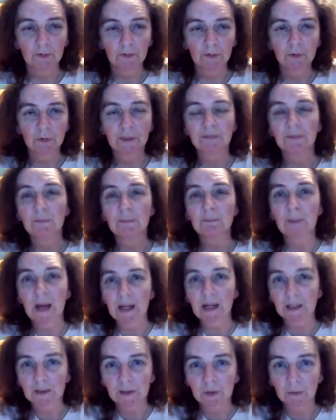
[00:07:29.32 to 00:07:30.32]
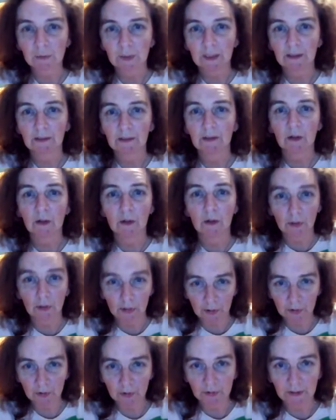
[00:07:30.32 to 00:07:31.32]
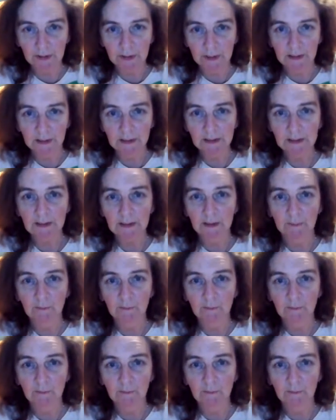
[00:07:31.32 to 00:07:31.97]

you're giving back to it a goodness